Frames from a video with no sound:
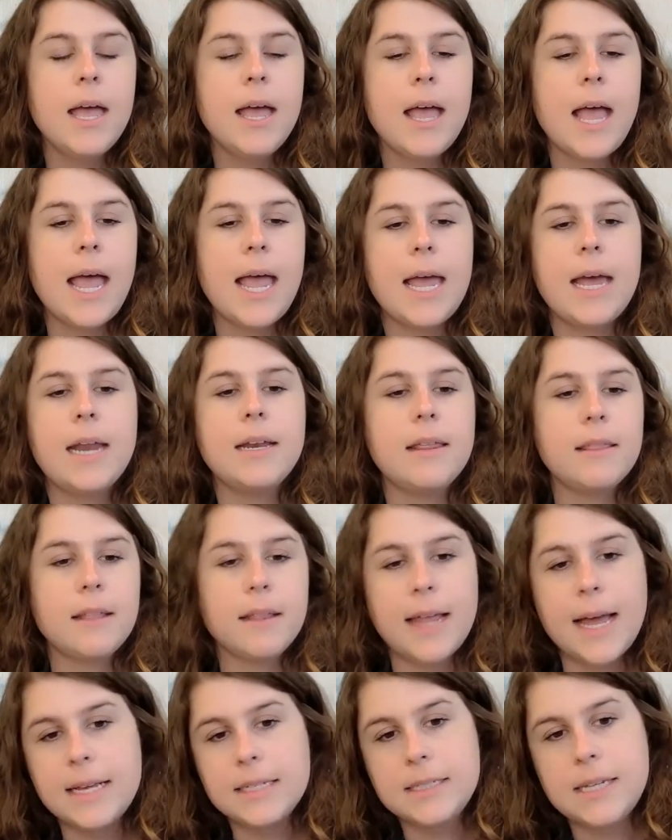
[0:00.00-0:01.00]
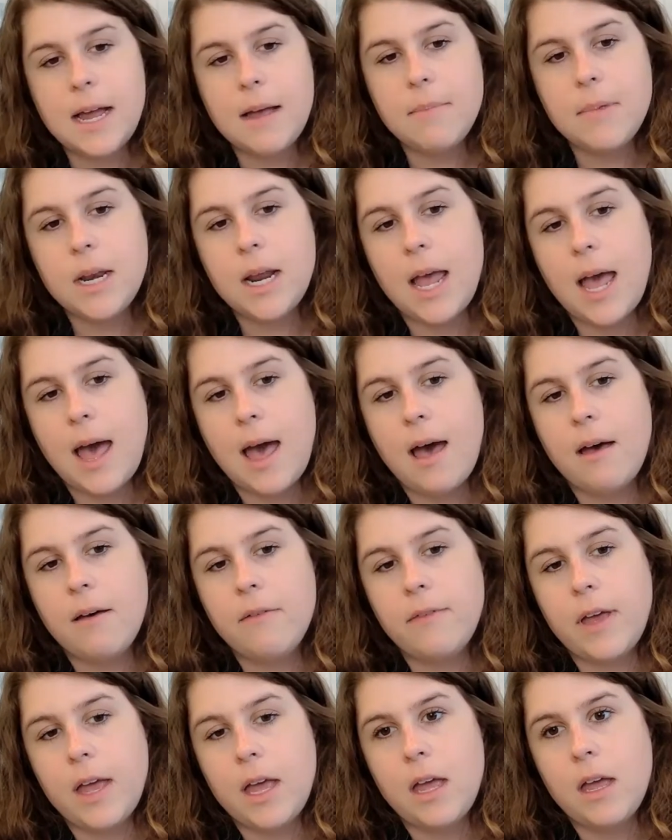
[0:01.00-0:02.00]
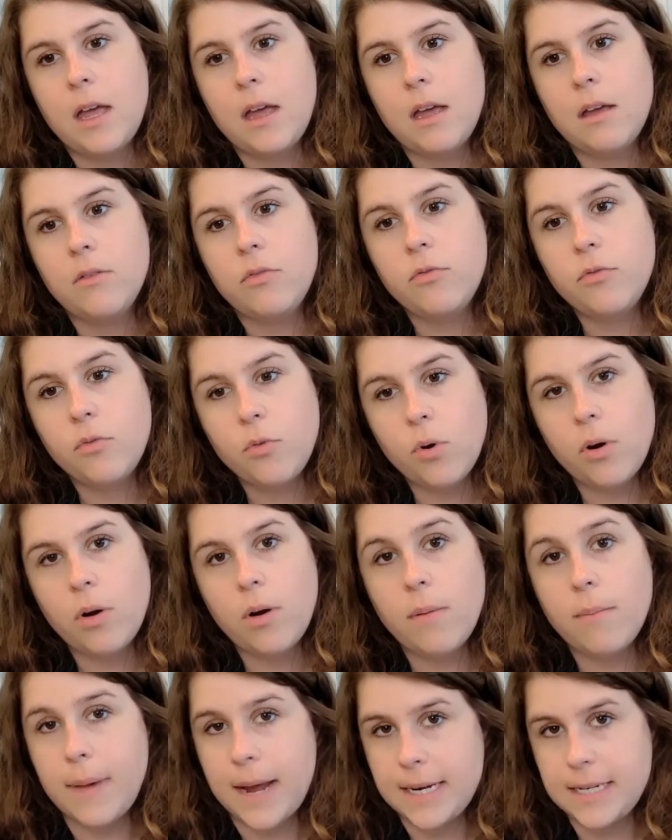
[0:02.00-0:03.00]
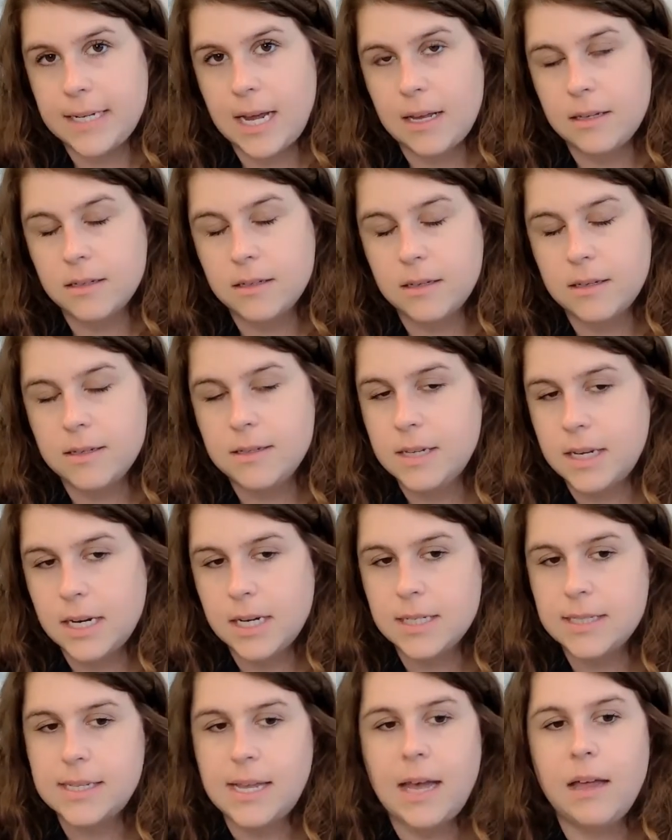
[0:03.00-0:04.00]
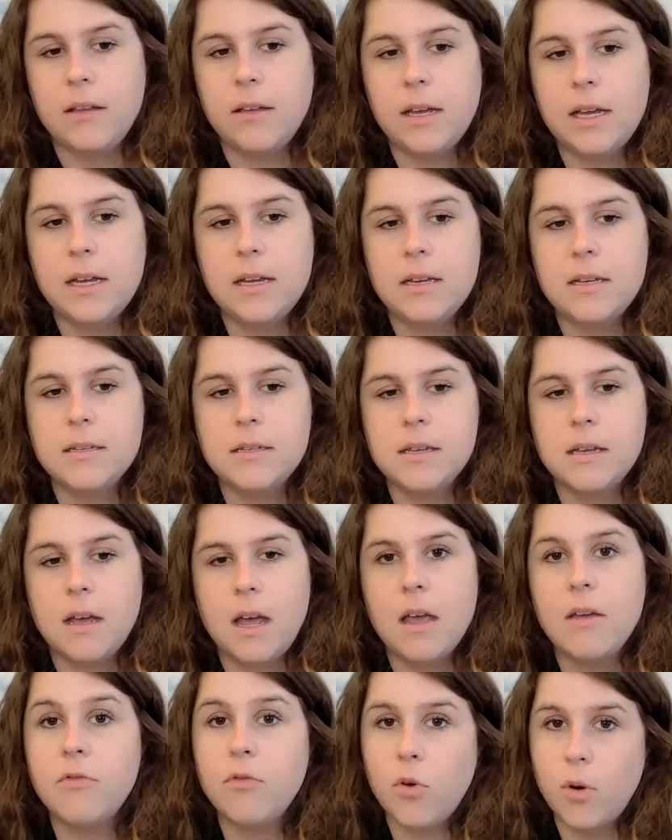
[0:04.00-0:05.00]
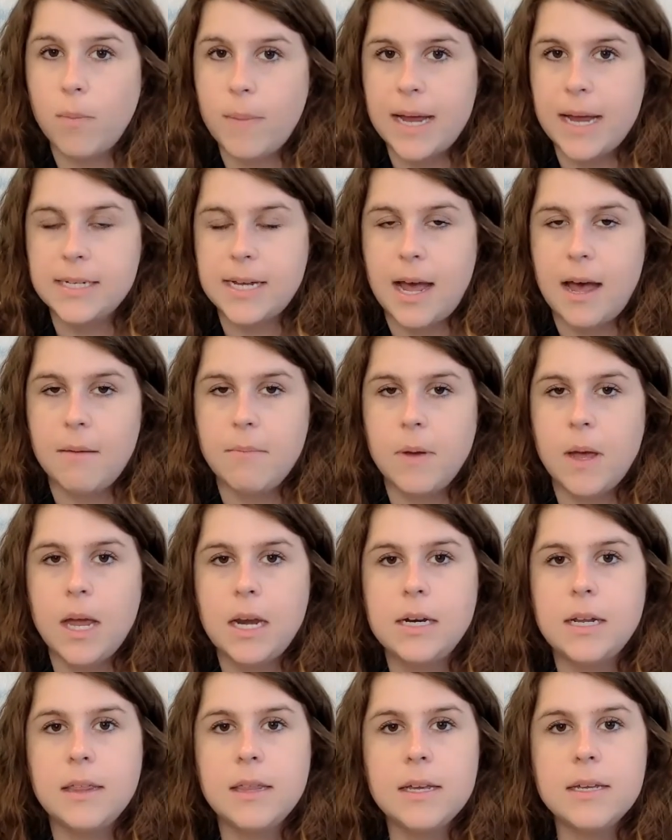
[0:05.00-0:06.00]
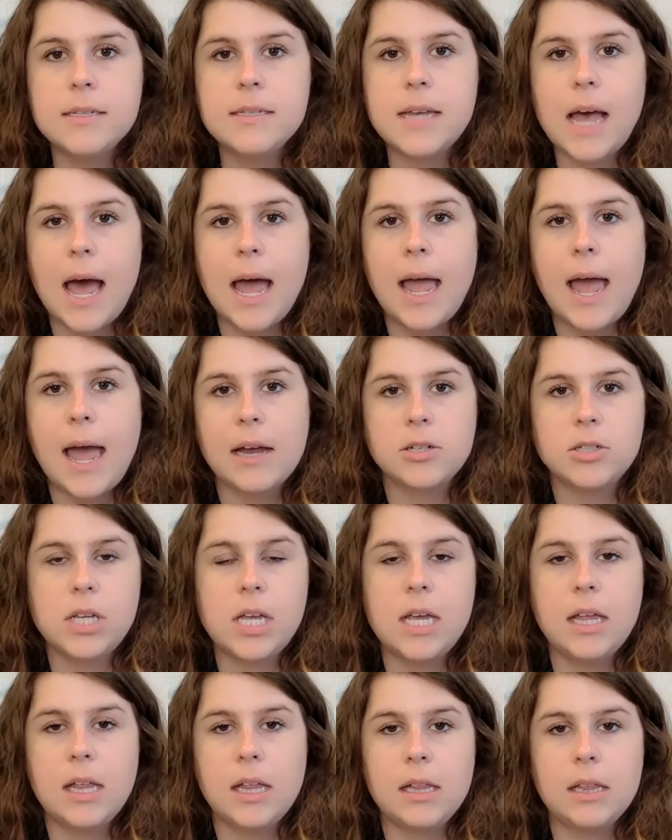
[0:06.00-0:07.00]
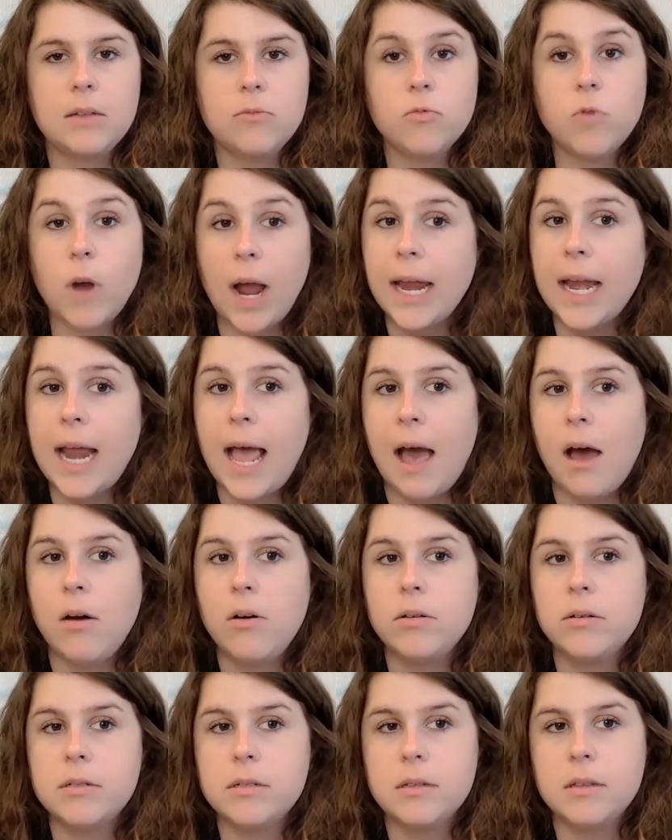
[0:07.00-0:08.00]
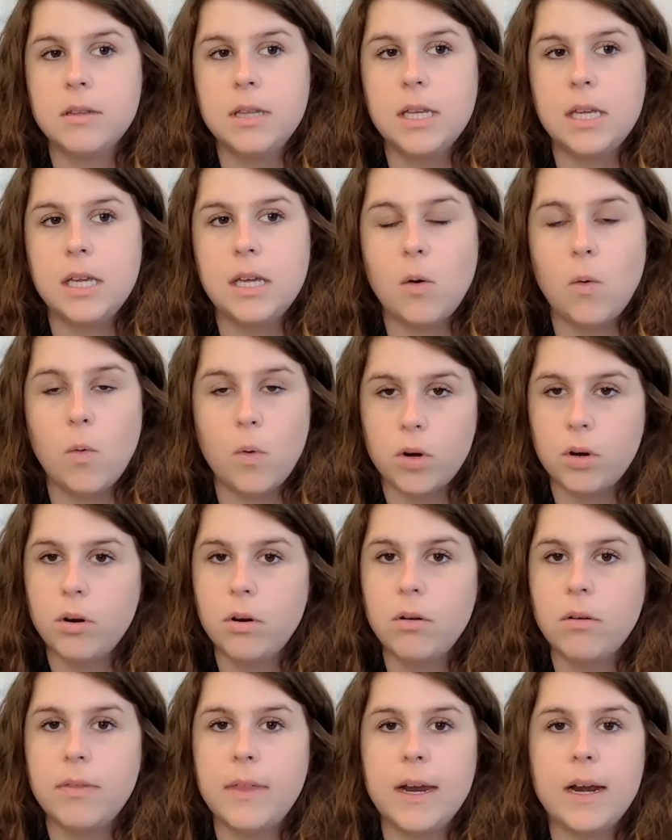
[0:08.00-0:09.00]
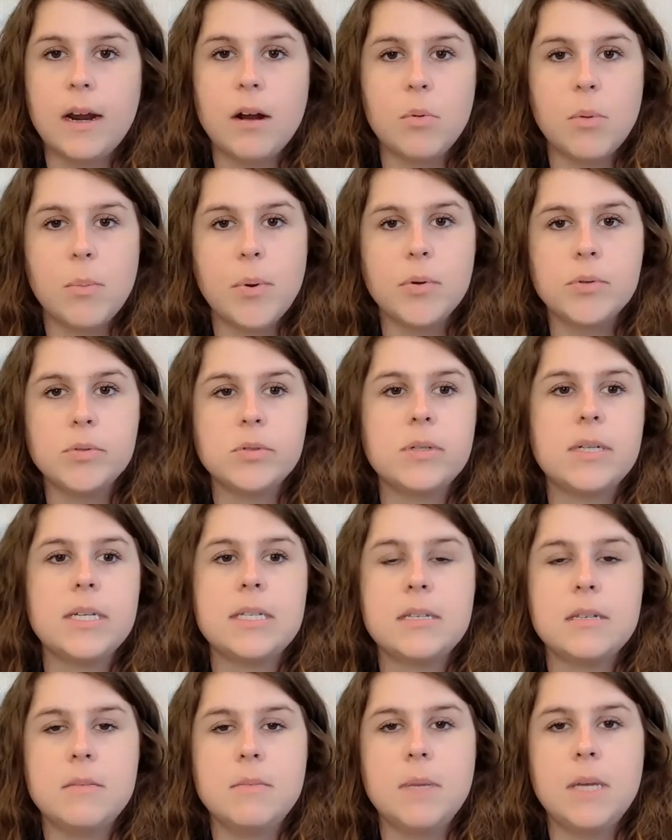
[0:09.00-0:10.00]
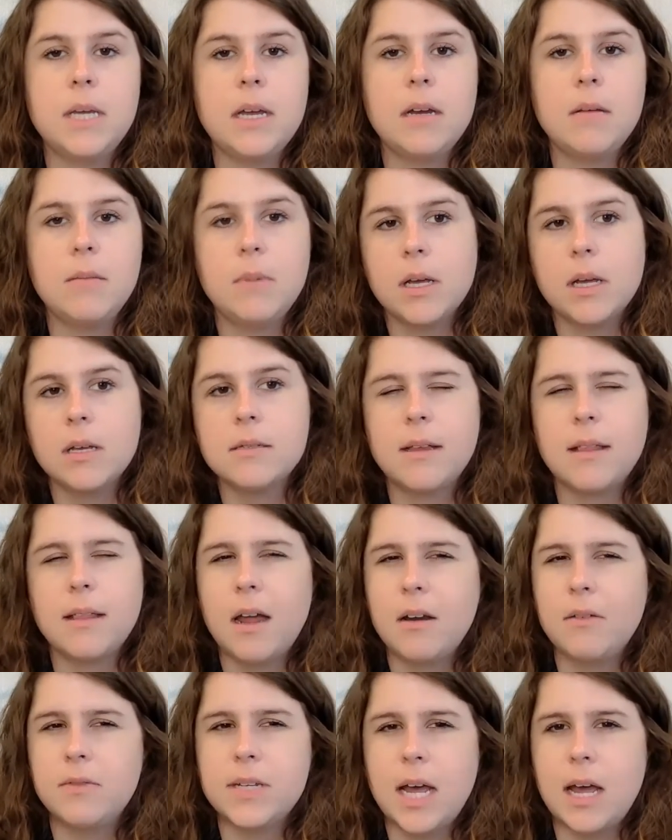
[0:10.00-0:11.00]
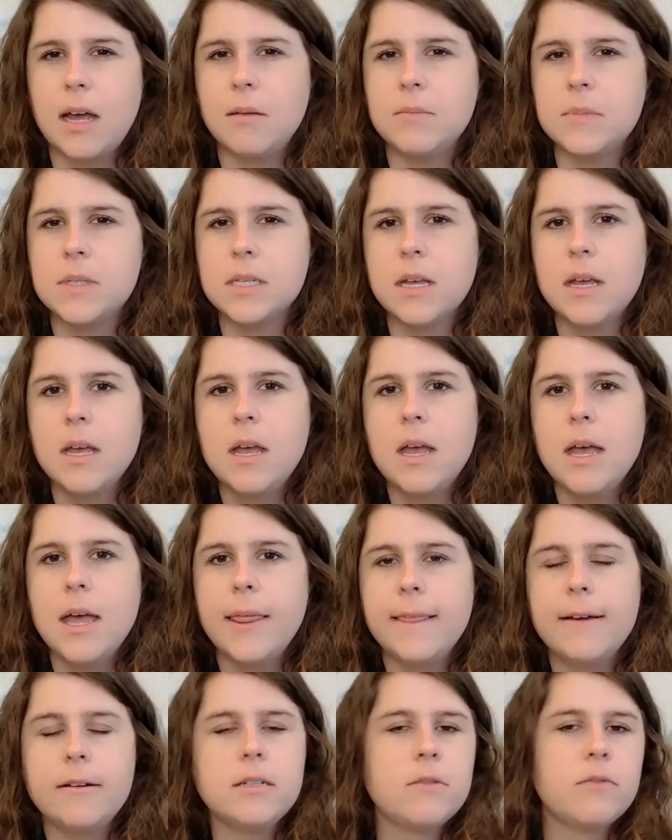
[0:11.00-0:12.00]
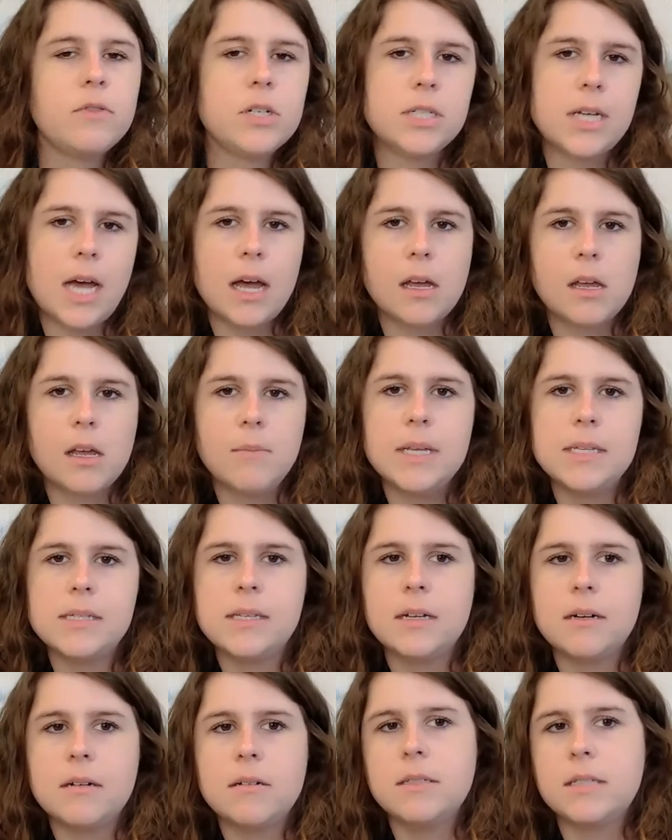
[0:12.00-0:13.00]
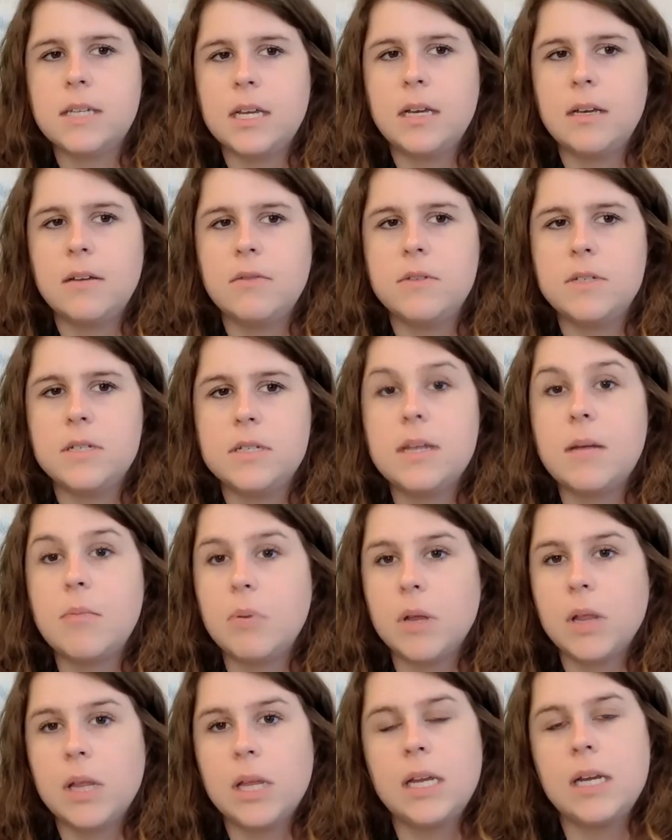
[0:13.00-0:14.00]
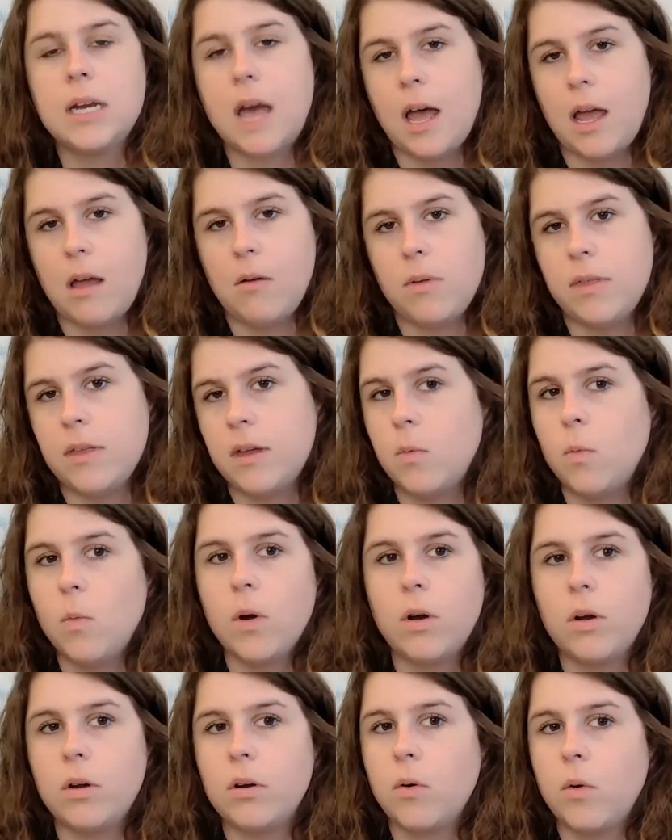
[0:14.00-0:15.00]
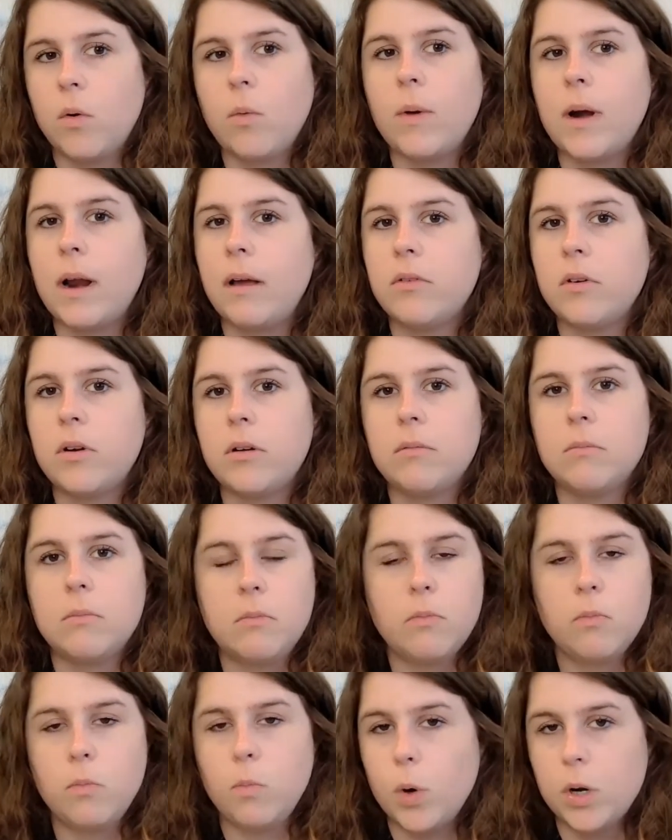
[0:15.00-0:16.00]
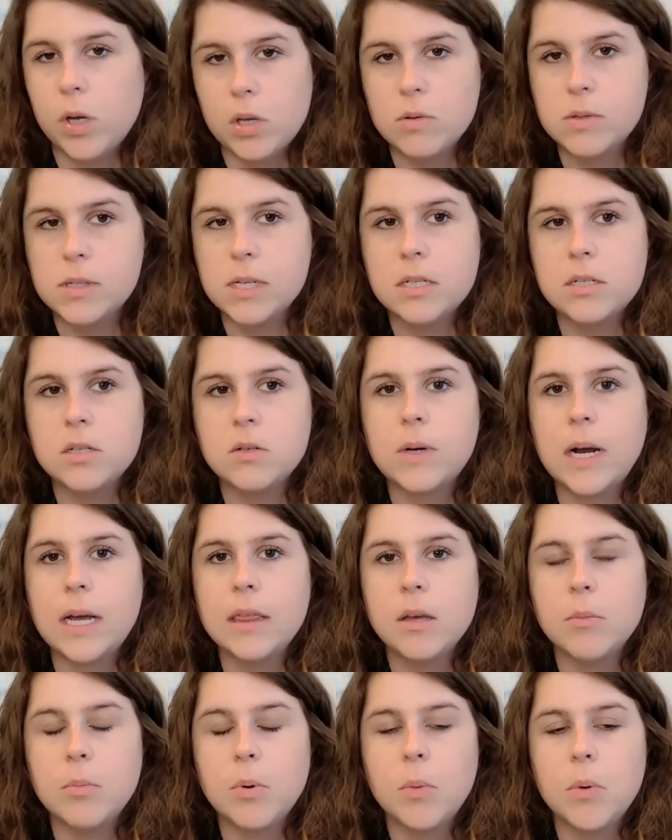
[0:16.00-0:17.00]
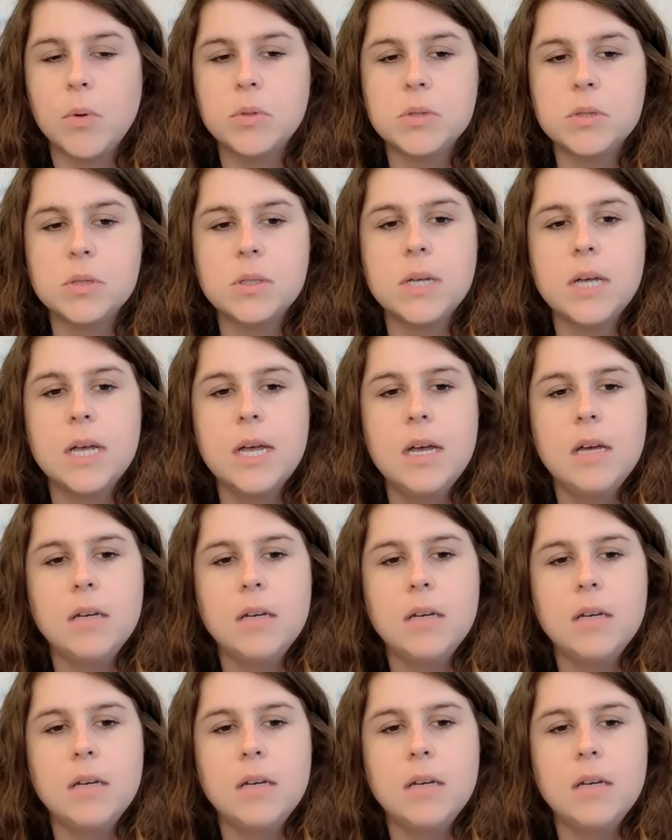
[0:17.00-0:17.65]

And the last tab that I have for my task list in Excel is a format tab. And in this, I actually write out the order that our proposal needs to be in, because a lot of times there are different documents that are saved separately, not within Word or whatever we're using to write the proposal.